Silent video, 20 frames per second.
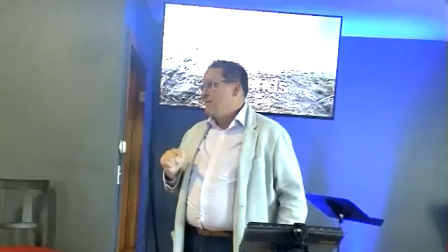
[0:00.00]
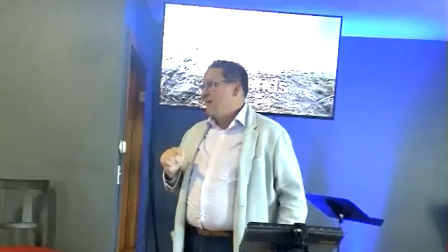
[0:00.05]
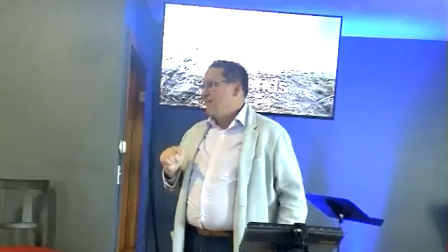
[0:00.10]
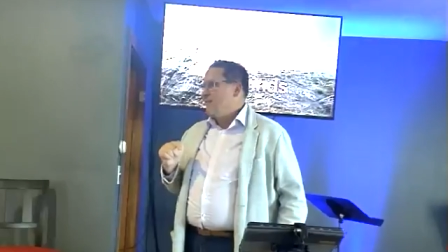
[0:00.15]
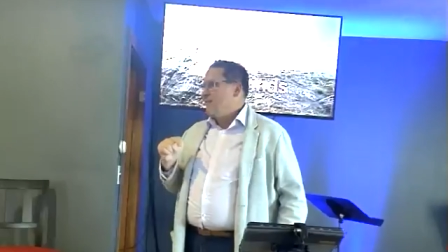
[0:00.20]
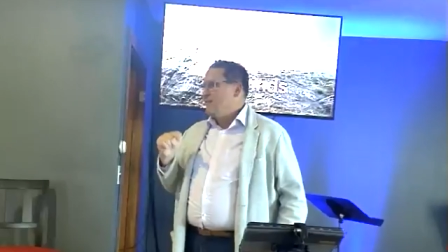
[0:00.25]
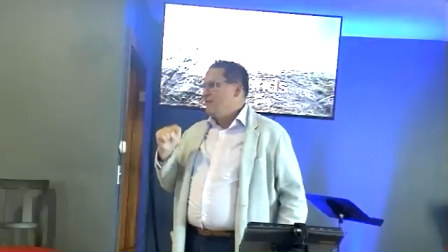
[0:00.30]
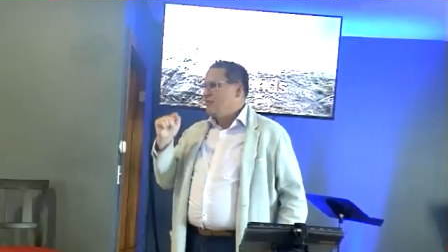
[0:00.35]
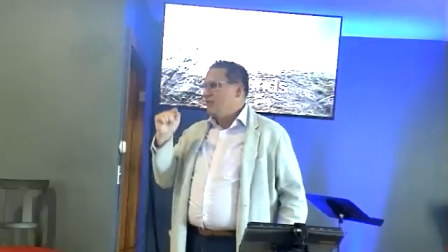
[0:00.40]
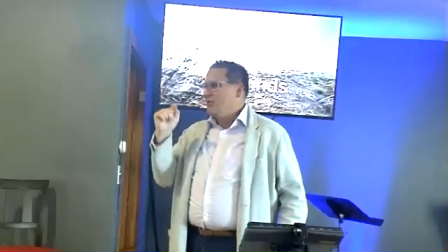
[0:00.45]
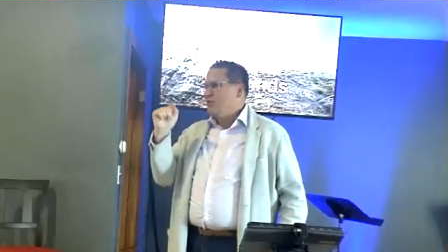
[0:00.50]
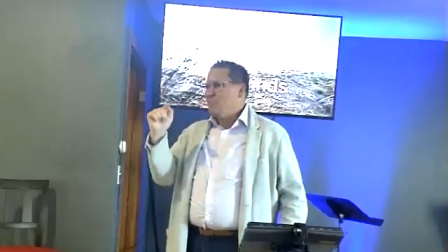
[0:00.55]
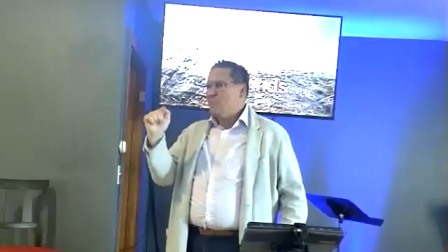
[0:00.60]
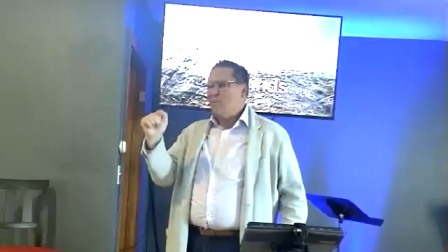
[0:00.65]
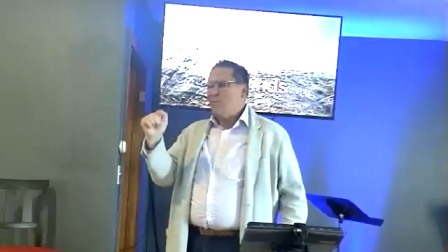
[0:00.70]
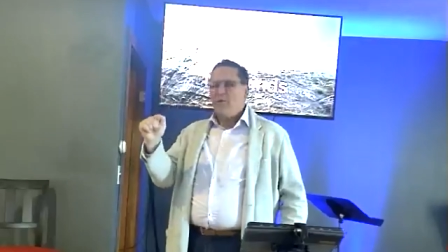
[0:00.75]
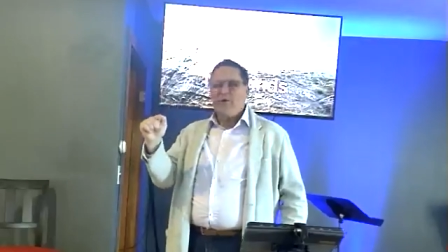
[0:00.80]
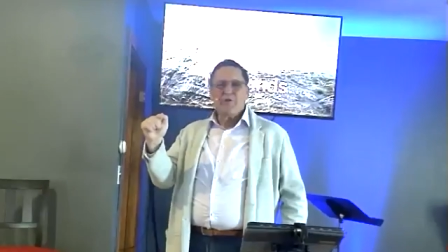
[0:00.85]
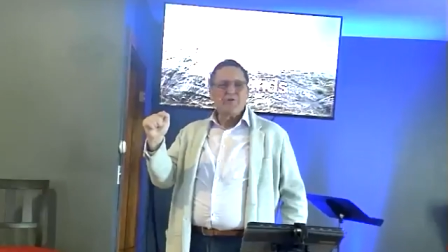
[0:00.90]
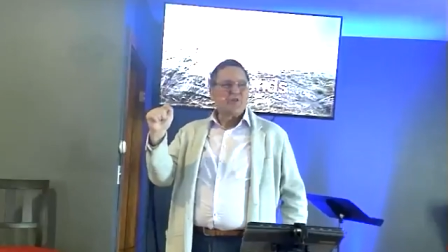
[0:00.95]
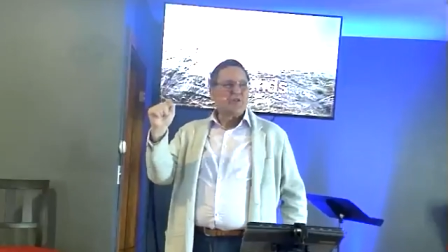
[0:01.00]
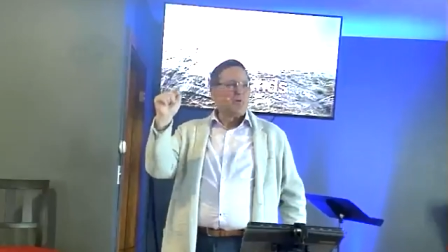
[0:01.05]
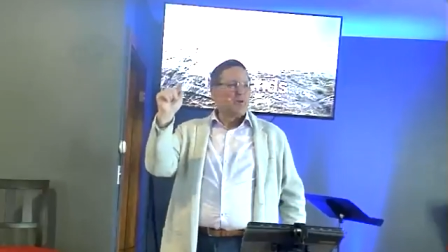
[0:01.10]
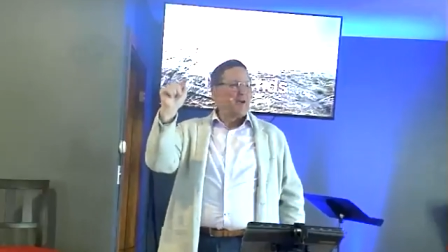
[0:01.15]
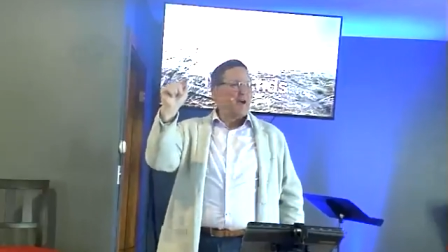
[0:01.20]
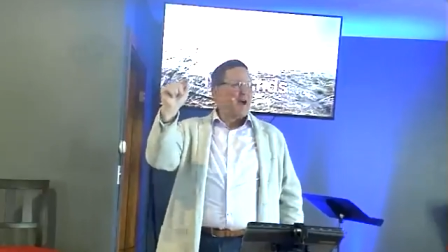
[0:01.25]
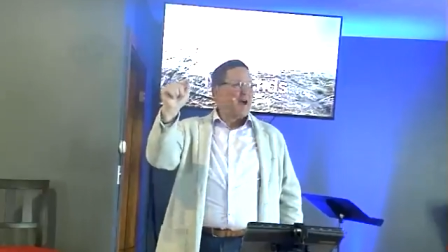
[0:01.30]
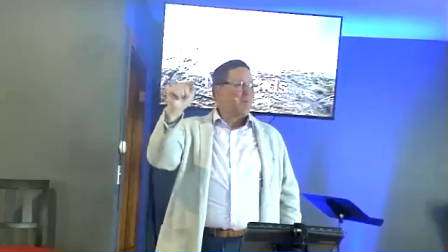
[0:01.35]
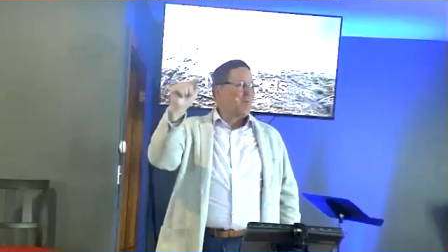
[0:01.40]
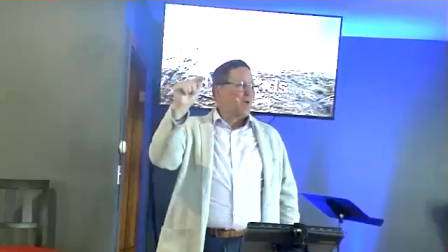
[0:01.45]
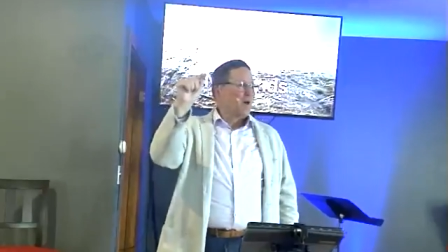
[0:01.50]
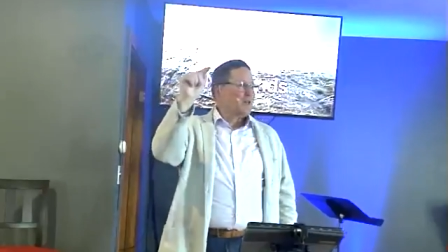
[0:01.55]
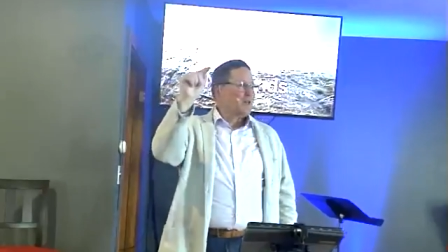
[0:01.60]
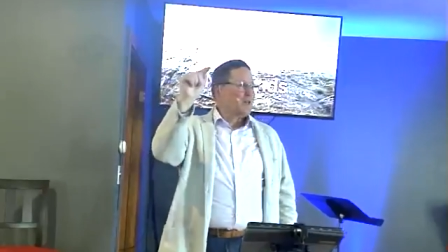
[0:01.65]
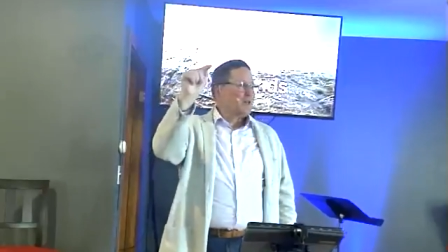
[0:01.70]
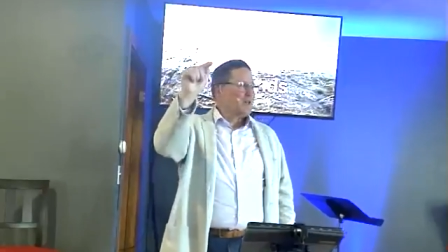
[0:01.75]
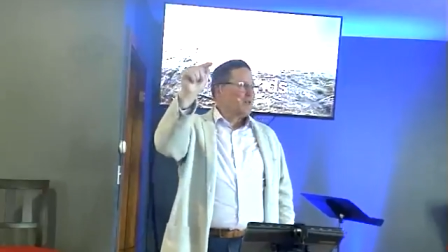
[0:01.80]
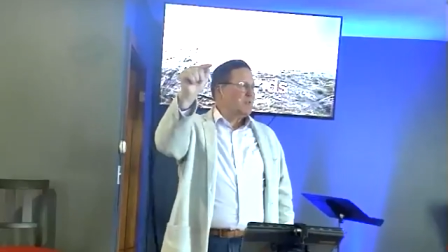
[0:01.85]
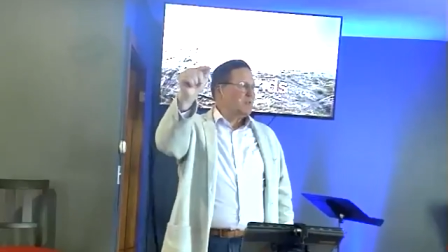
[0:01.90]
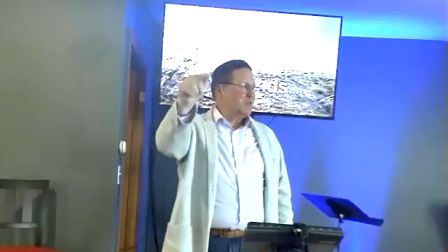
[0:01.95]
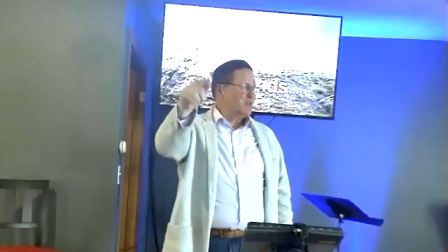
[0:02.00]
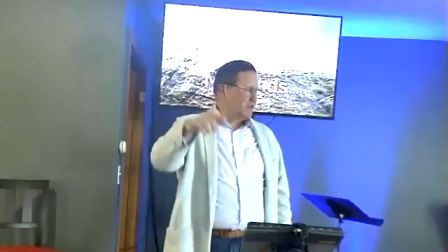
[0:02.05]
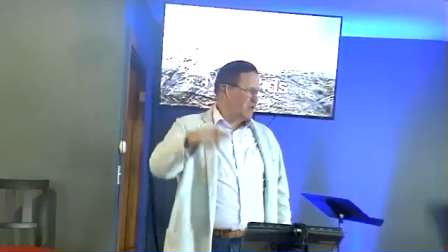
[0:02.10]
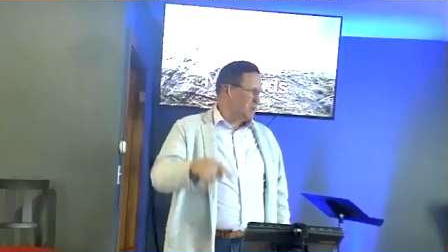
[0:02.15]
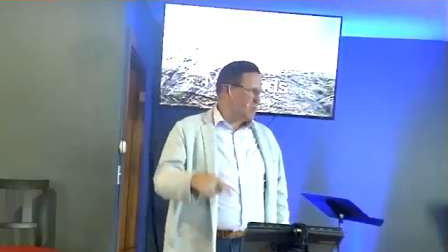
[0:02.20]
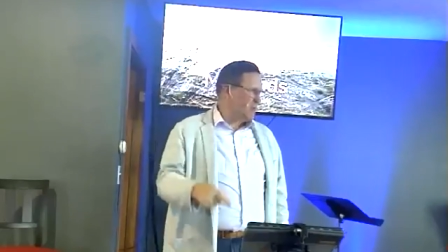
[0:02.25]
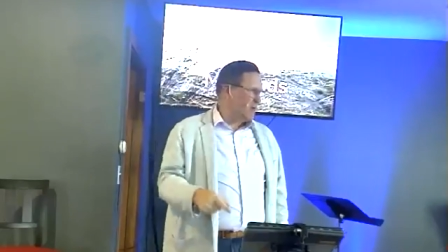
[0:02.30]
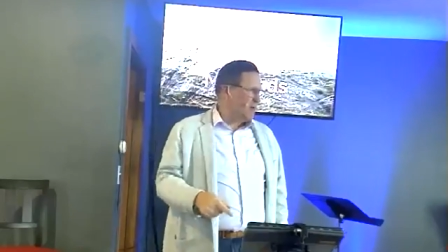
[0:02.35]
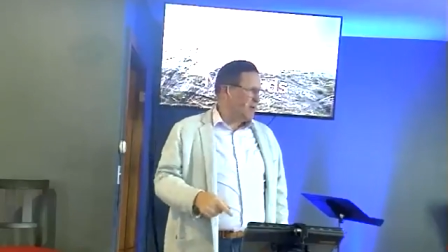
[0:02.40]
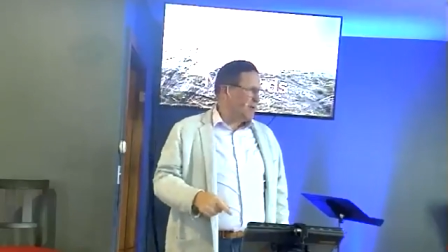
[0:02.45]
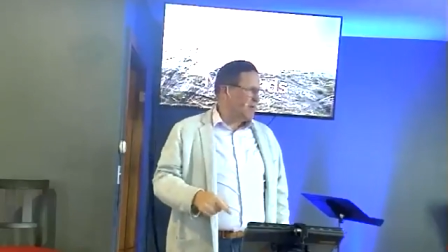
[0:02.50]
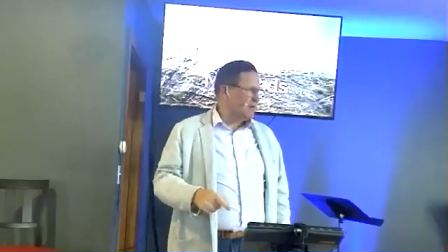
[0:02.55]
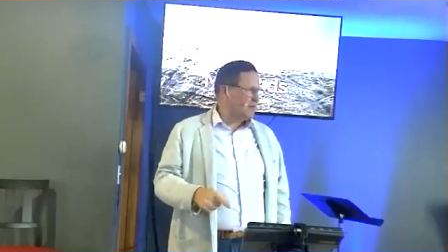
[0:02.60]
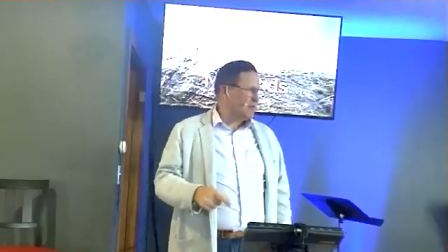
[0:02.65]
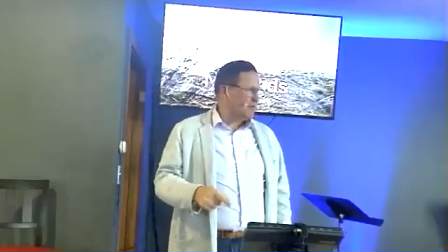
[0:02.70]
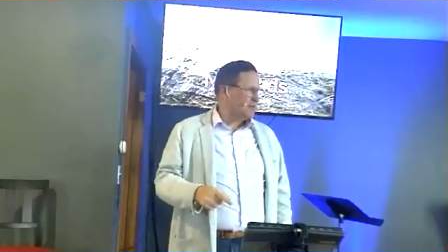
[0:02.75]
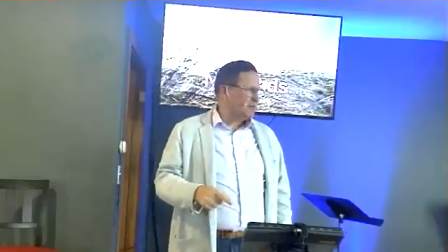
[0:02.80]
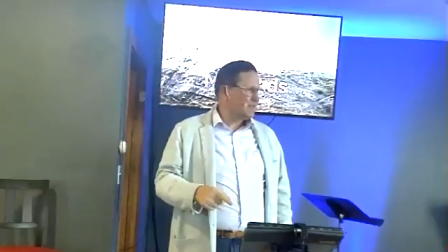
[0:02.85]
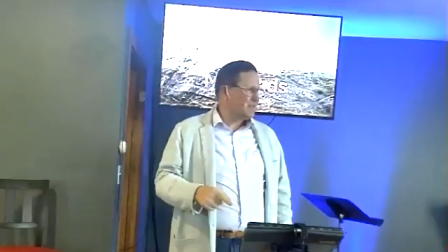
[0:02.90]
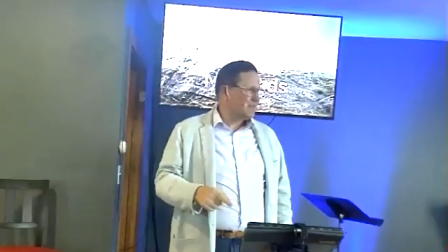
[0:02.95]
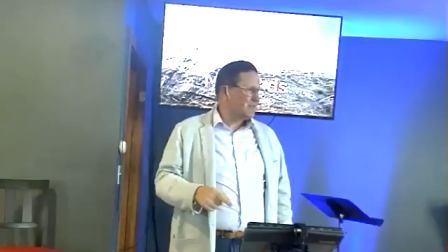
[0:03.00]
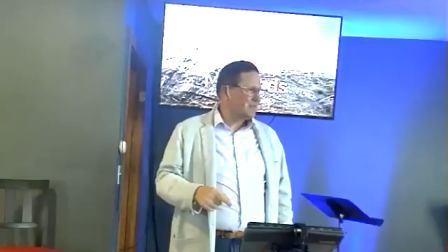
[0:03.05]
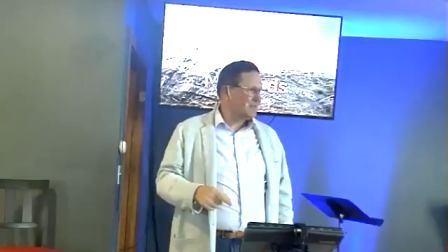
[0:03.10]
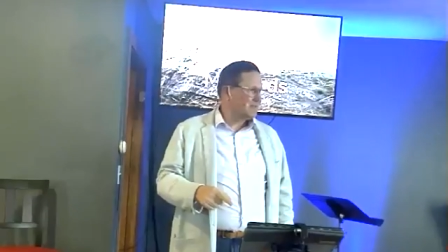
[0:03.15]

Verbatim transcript: of us experiencing what God wants to us to experience.